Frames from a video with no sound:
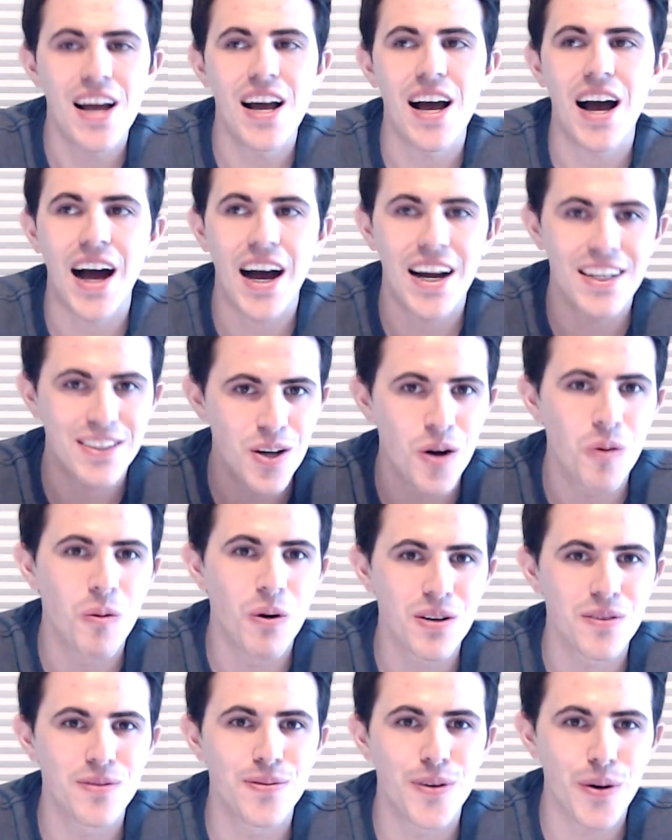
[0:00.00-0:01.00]
I don't
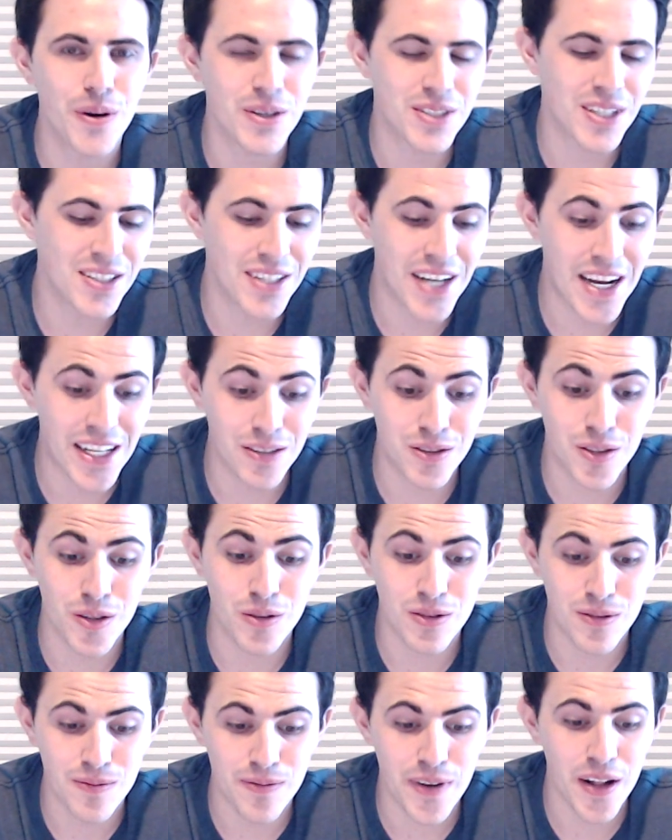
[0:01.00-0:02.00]
want to focus on Daniel
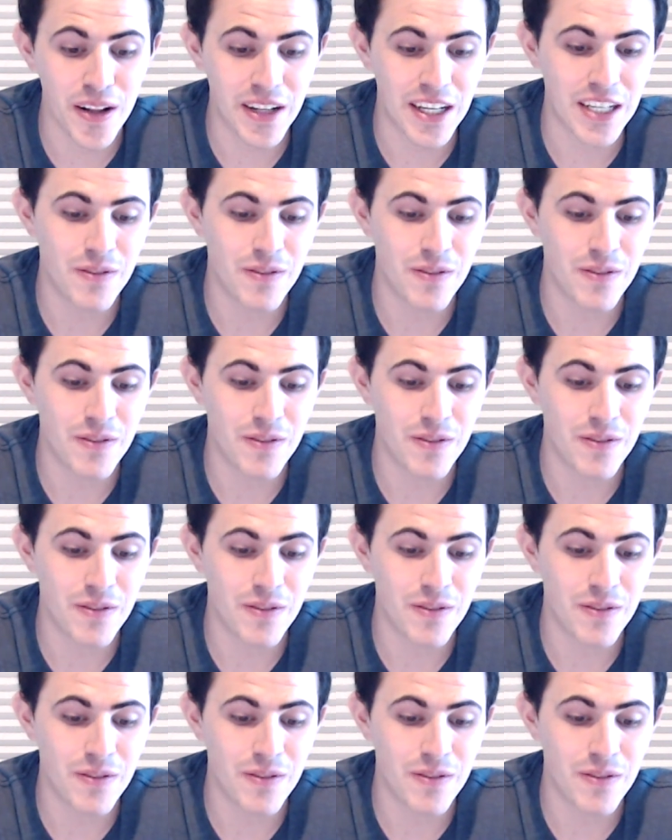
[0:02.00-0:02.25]
Jones failing.